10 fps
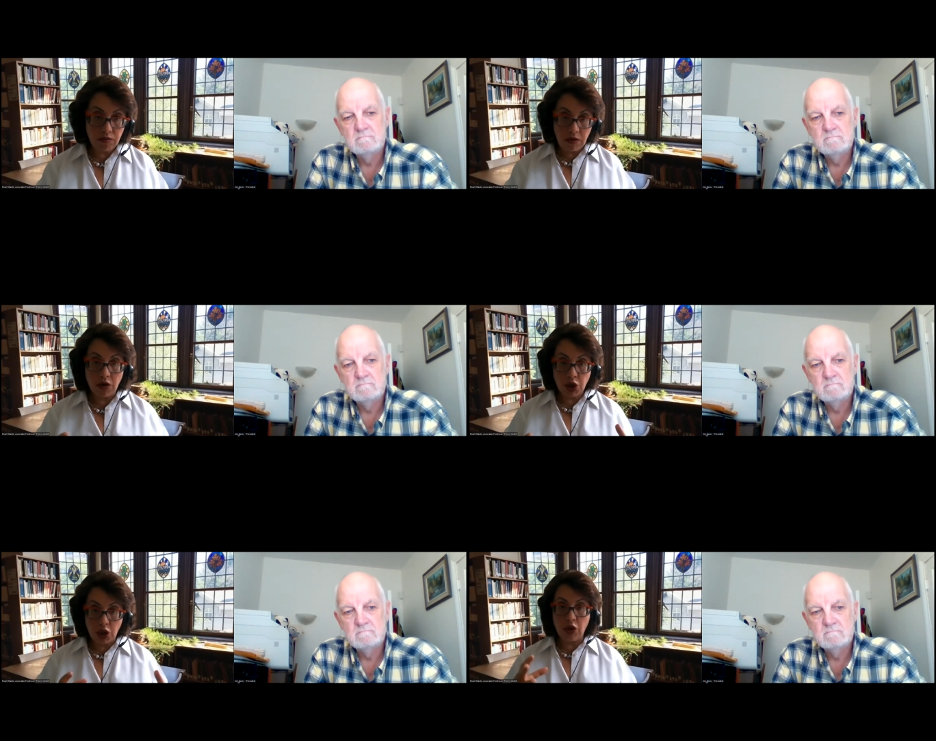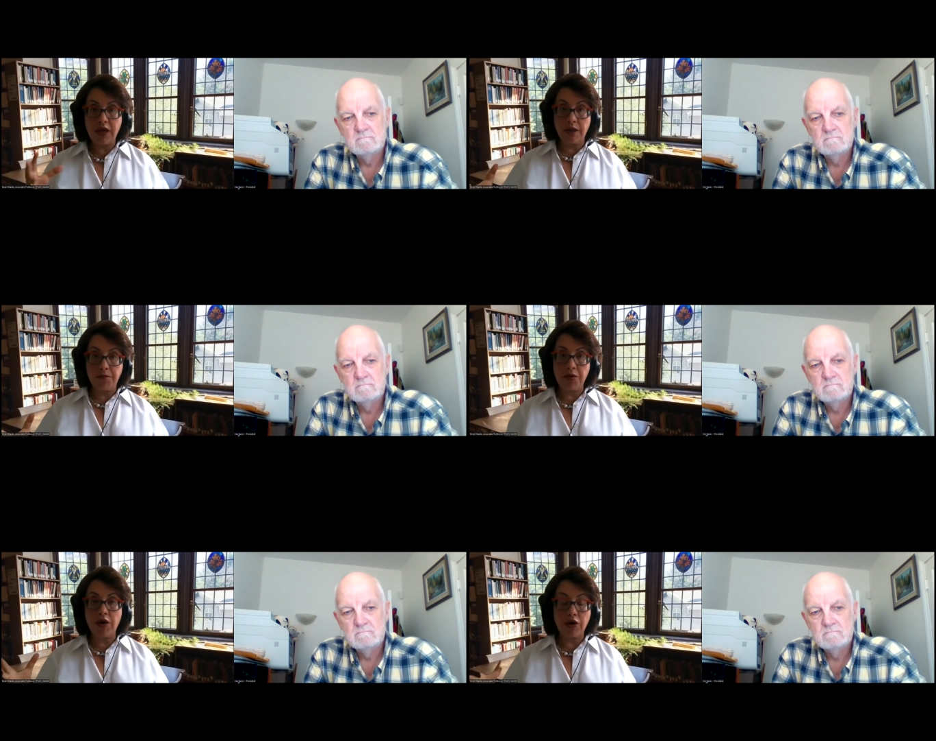Speaker 1: you know to look at the
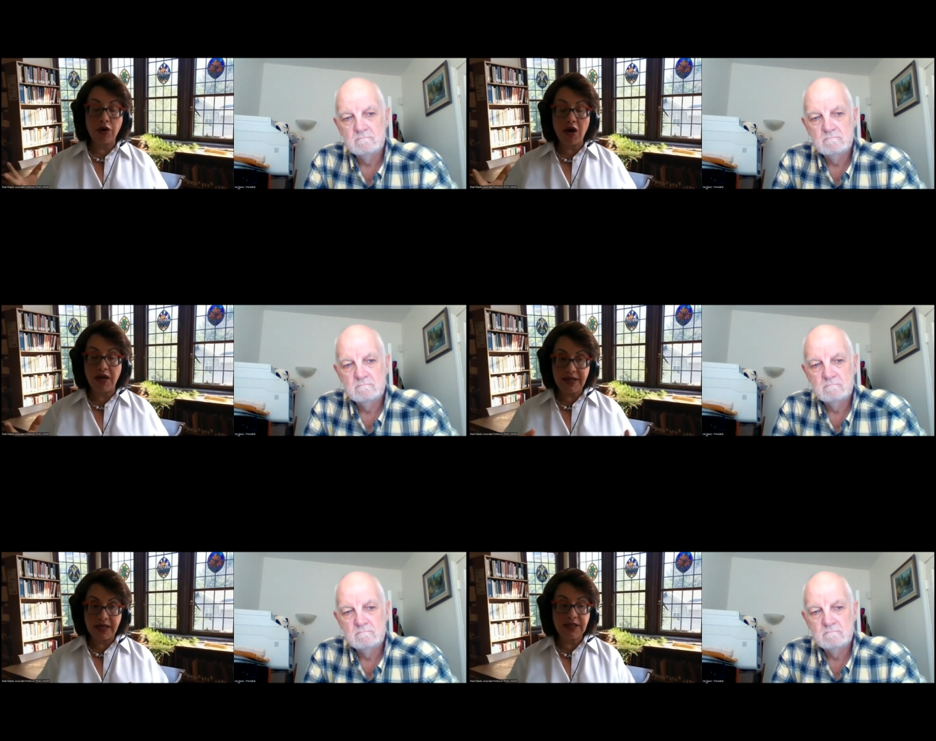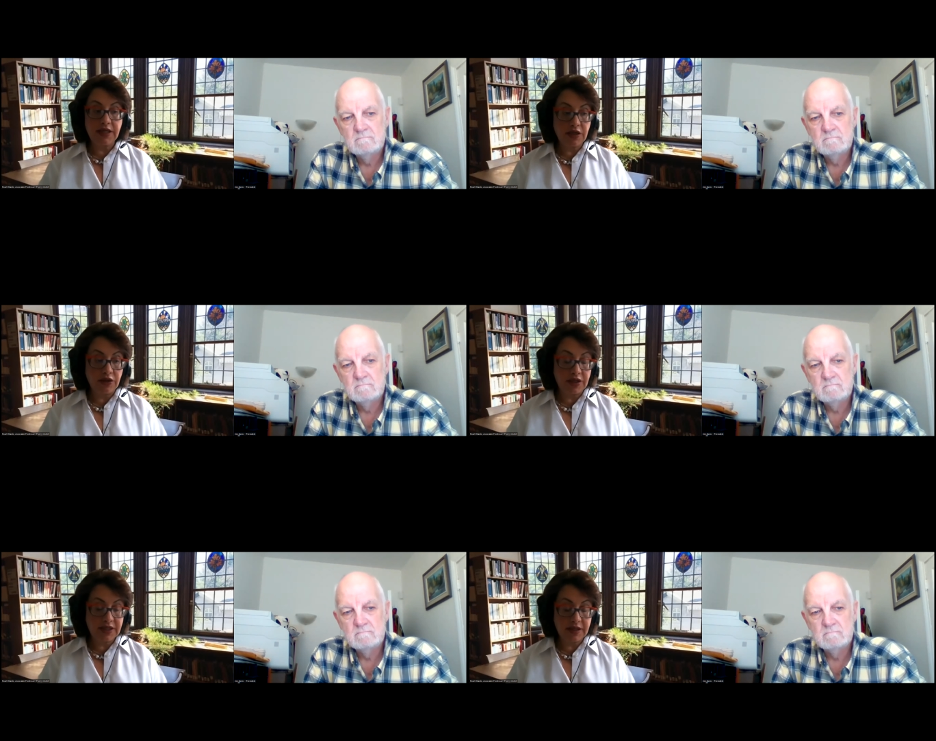broader context
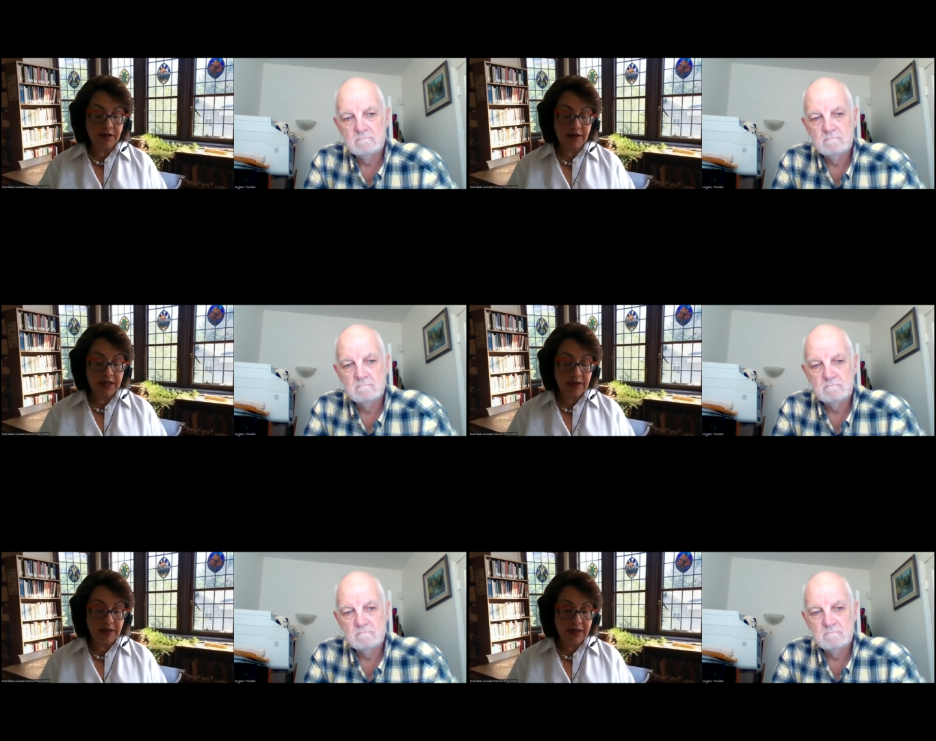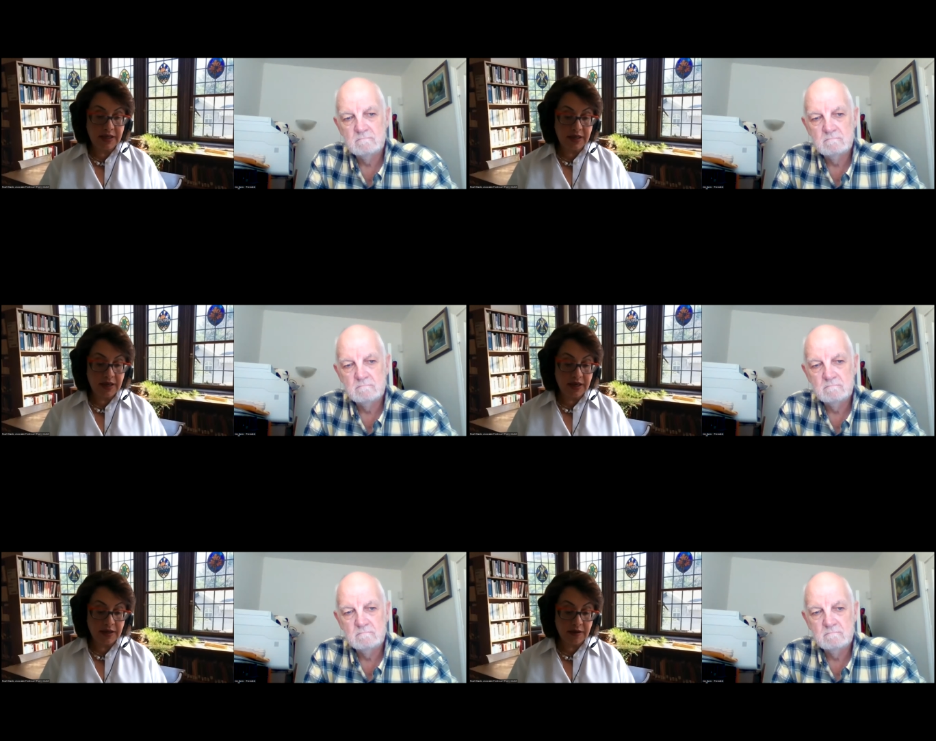until this the
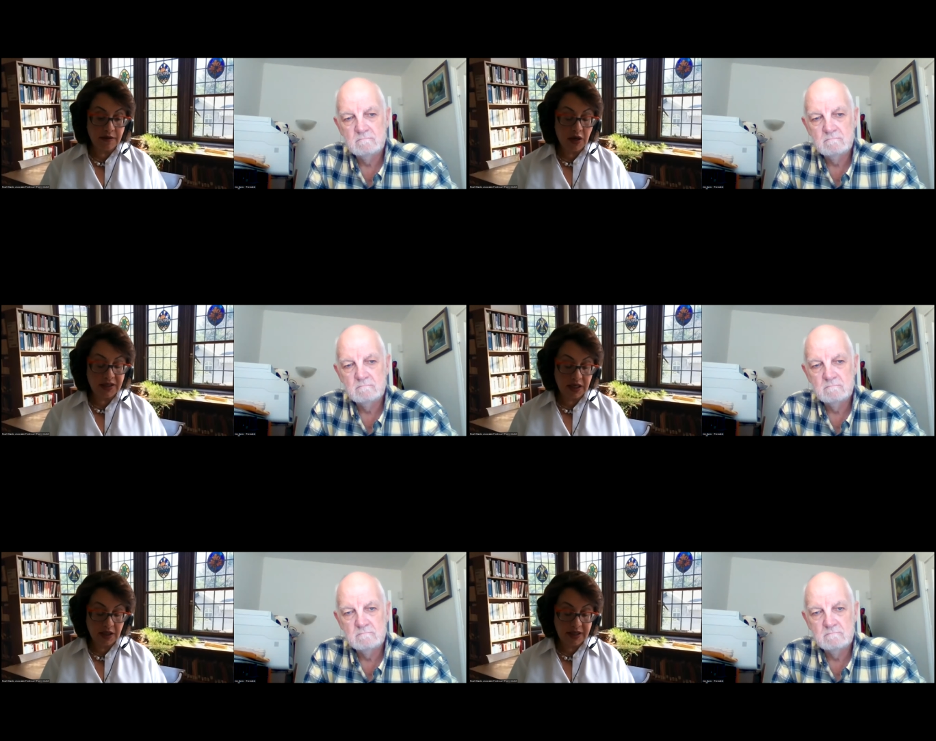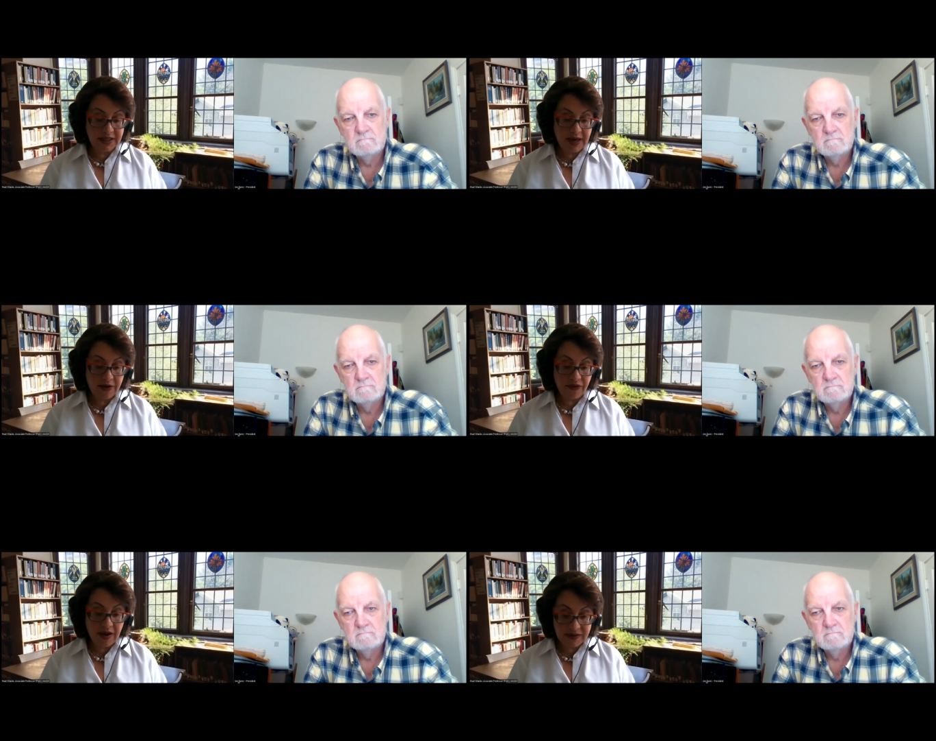the uh, hostilities
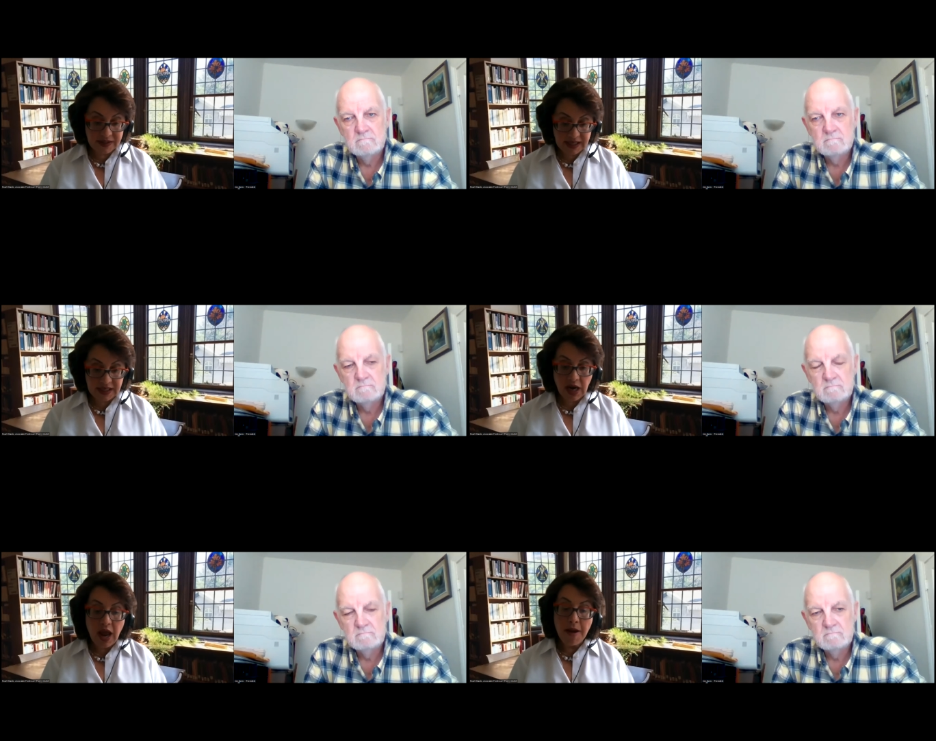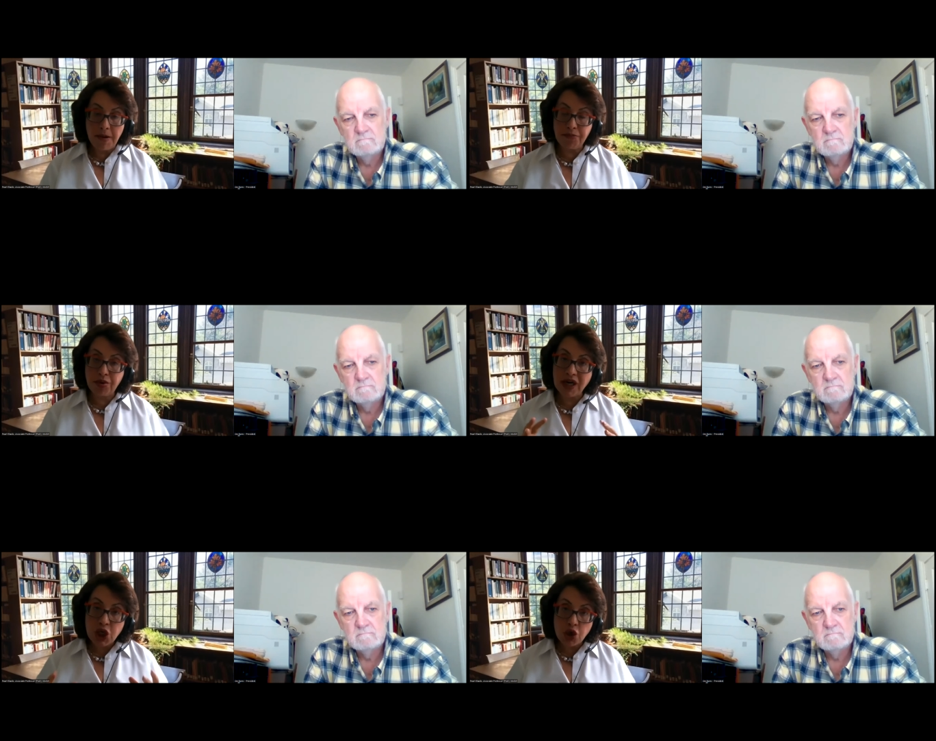have have ceased but
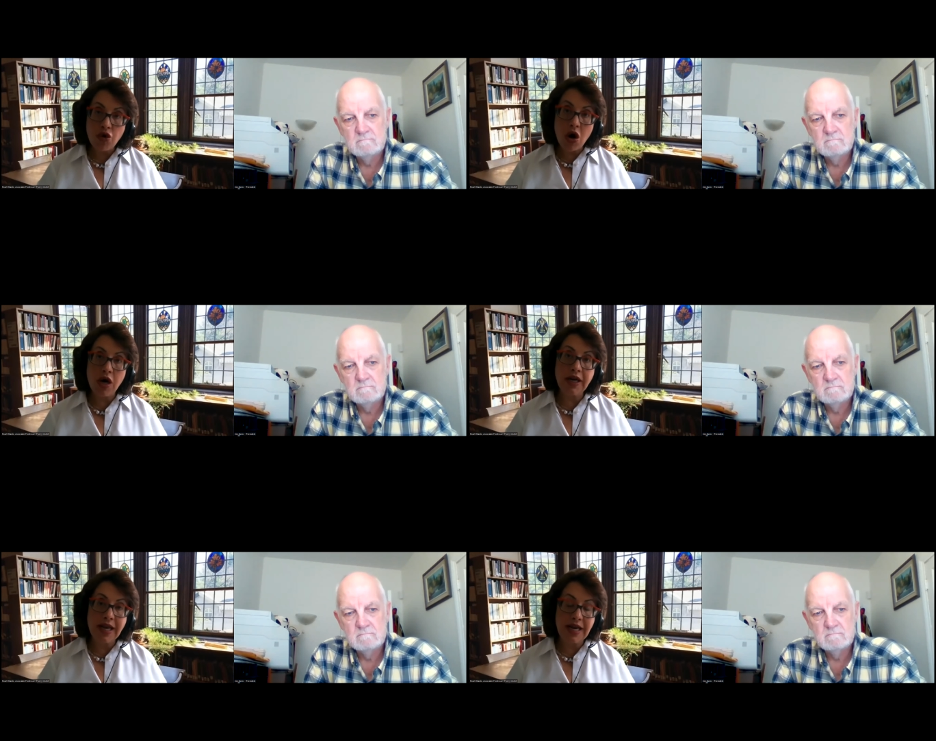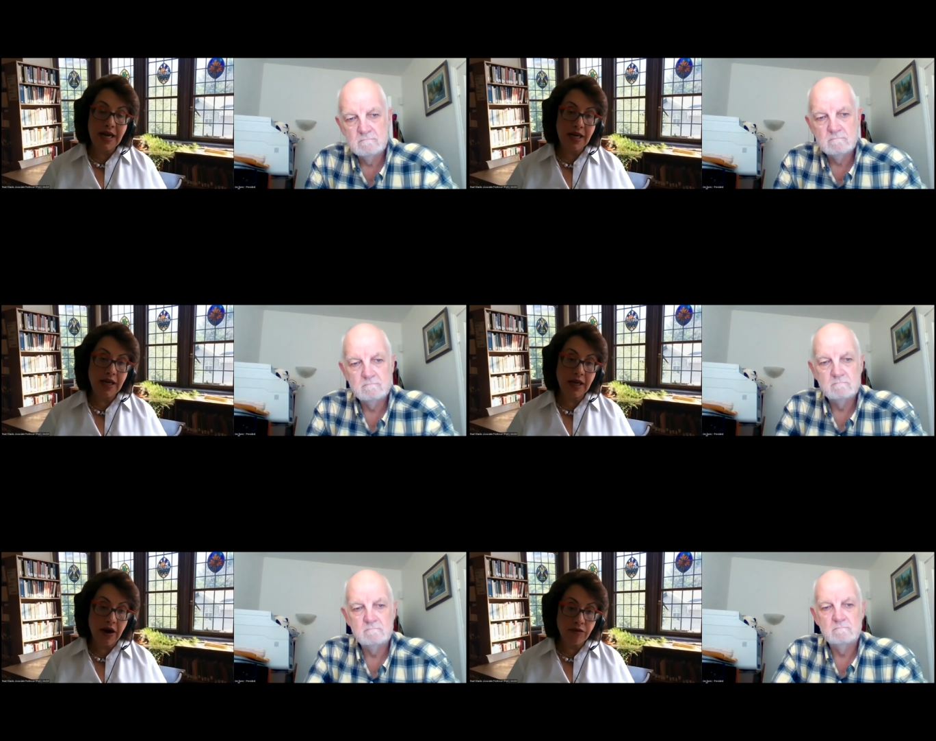pressure on
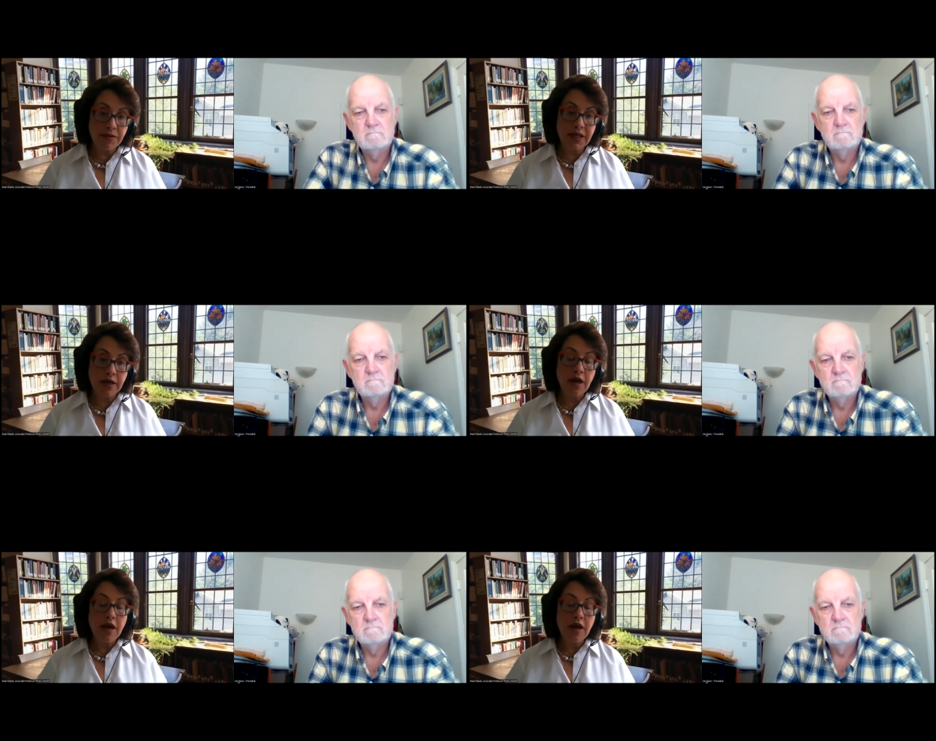canadian government